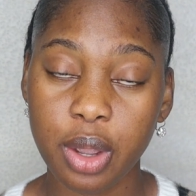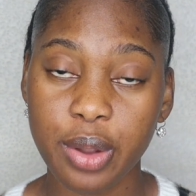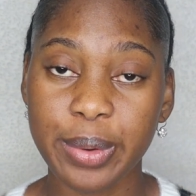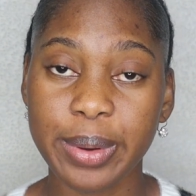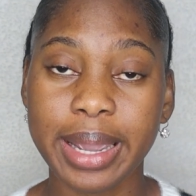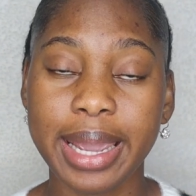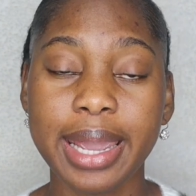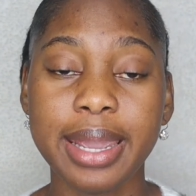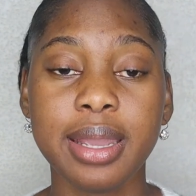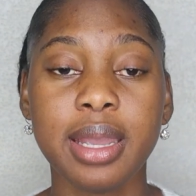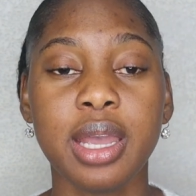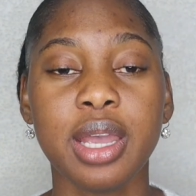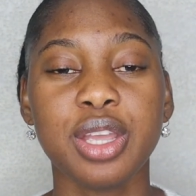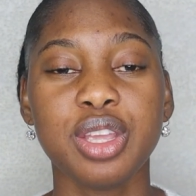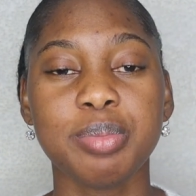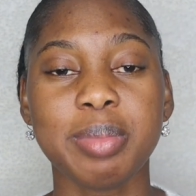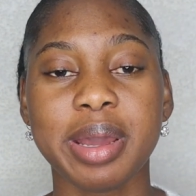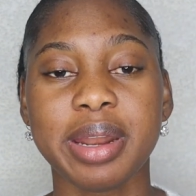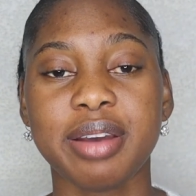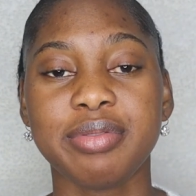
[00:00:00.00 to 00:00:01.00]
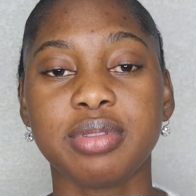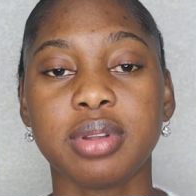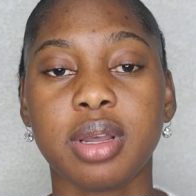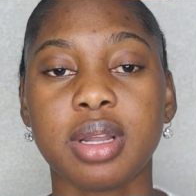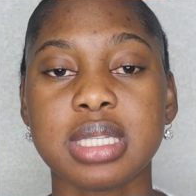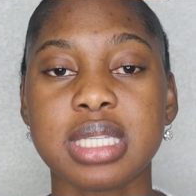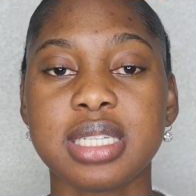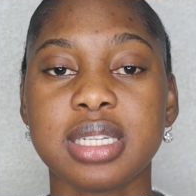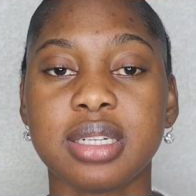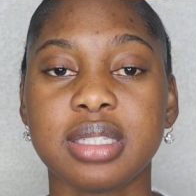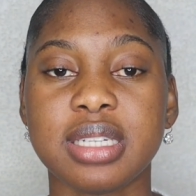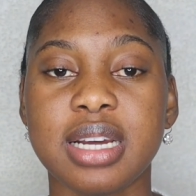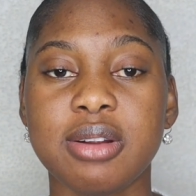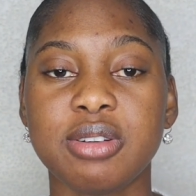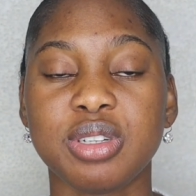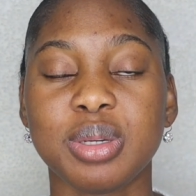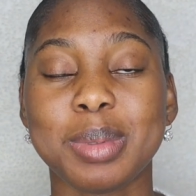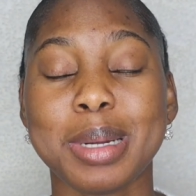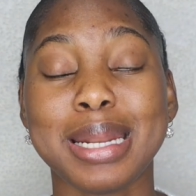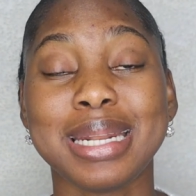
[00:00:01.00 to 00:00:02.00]
Okay, you might have to consider
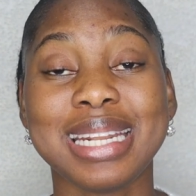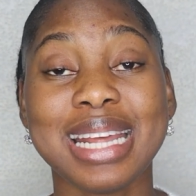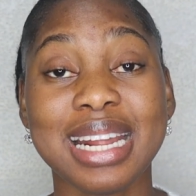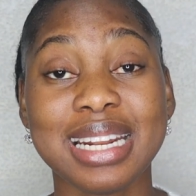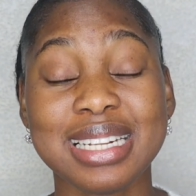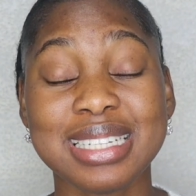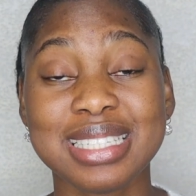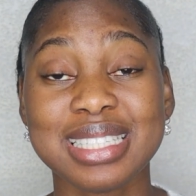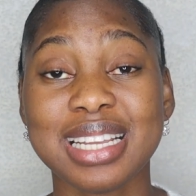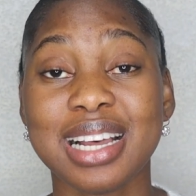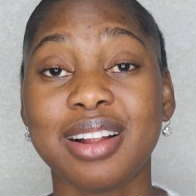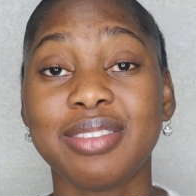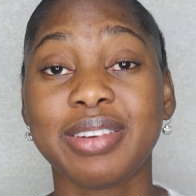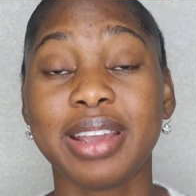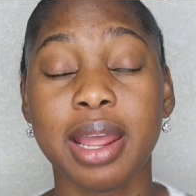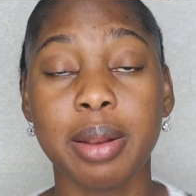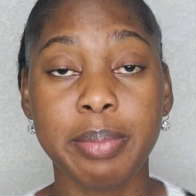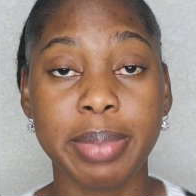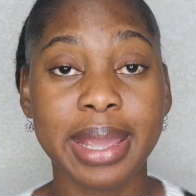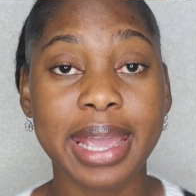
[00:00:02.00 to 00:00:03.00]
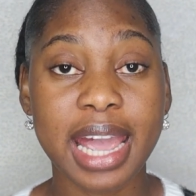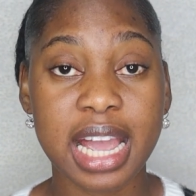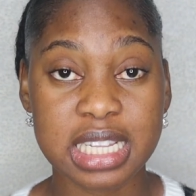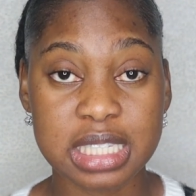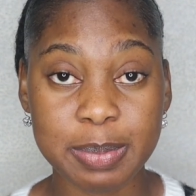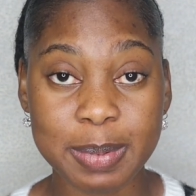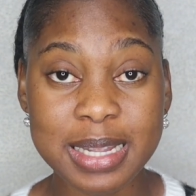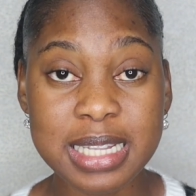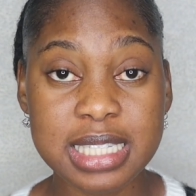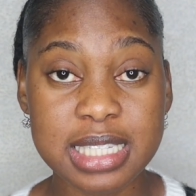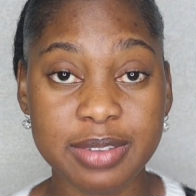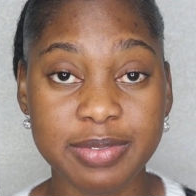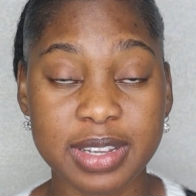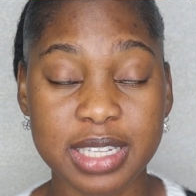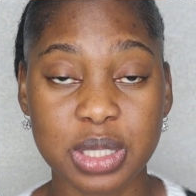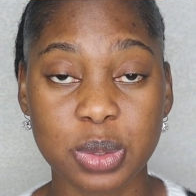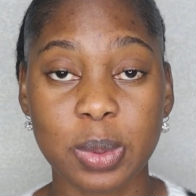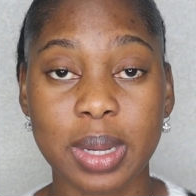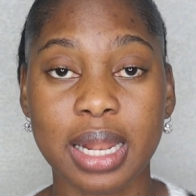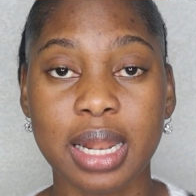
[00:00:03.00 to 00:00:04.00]
town trip, and that itself can be expensive
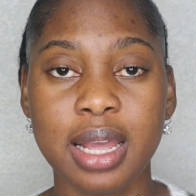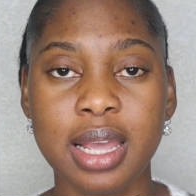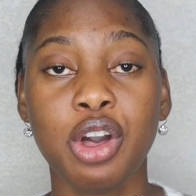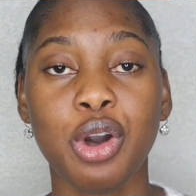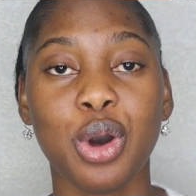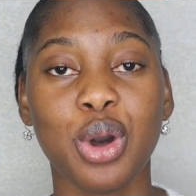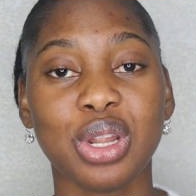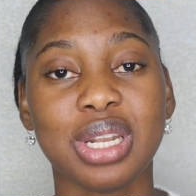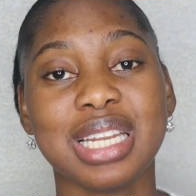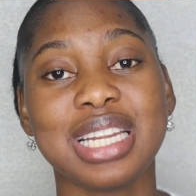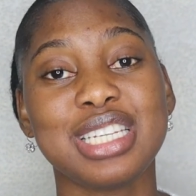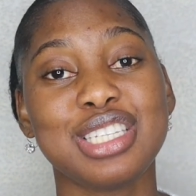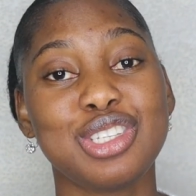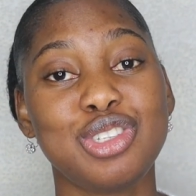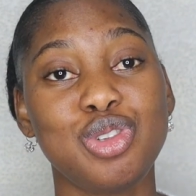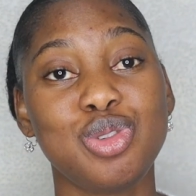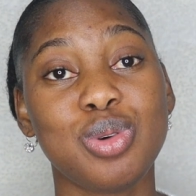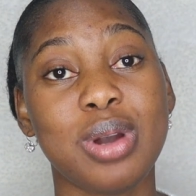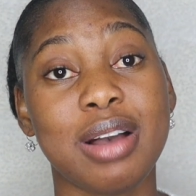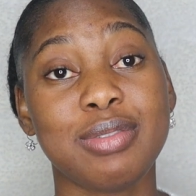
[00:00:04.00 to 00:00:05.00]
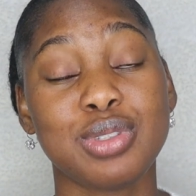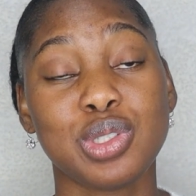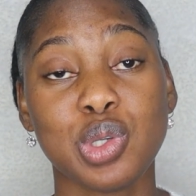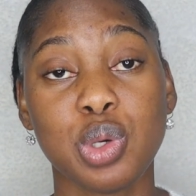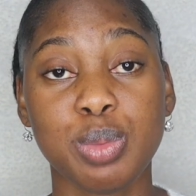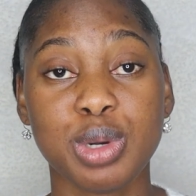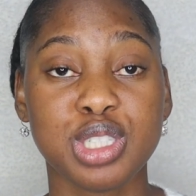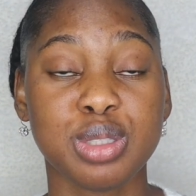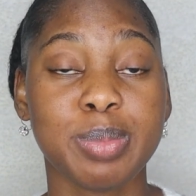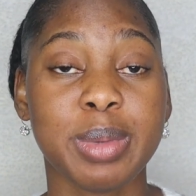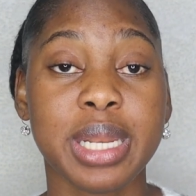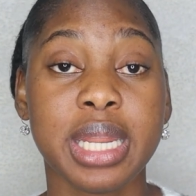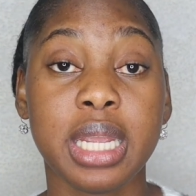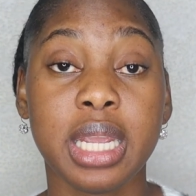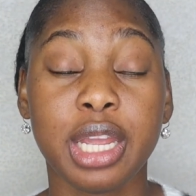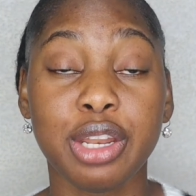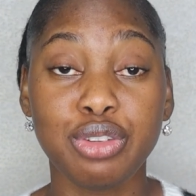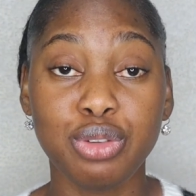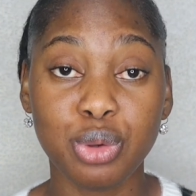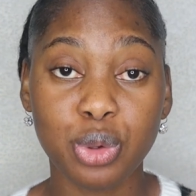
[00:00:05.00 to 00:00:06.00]
as well, unless you have so much
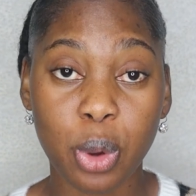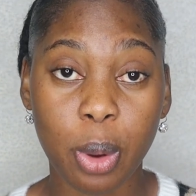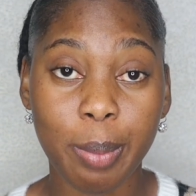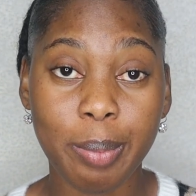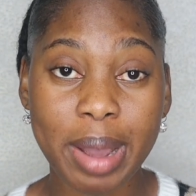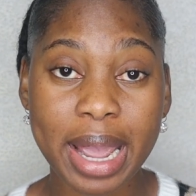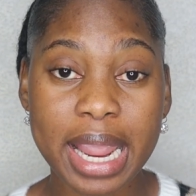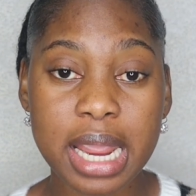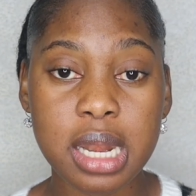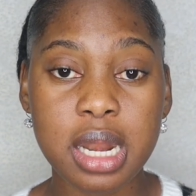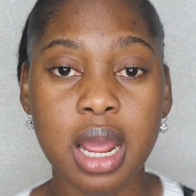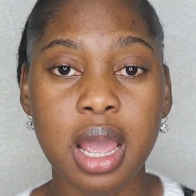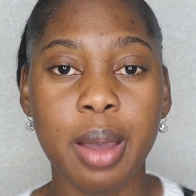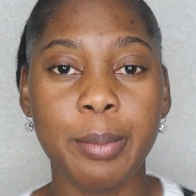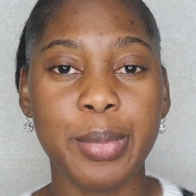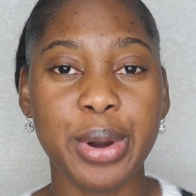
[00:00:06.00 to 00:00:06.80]
money and you don't mind.